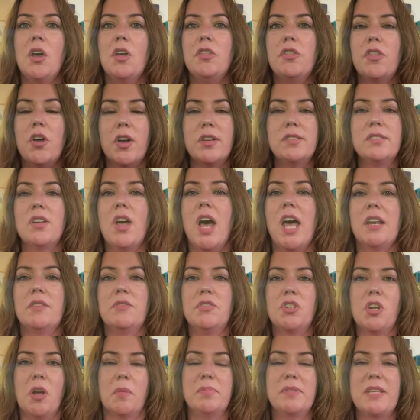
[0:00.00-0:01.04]
those kind of
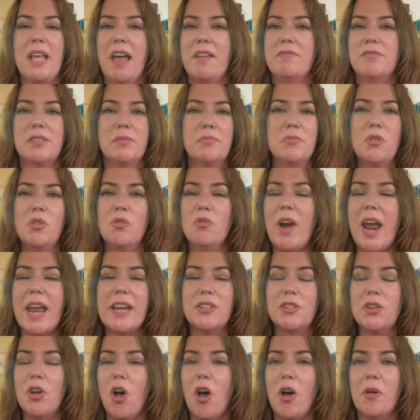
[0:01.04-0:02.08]
shops have some great
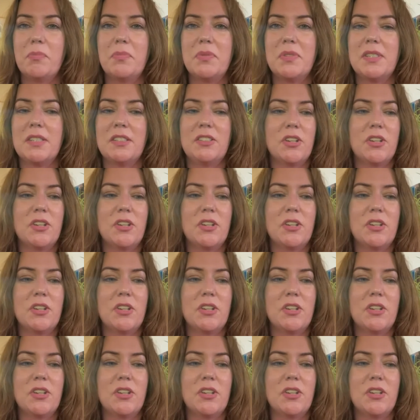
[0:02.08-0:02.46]
tops,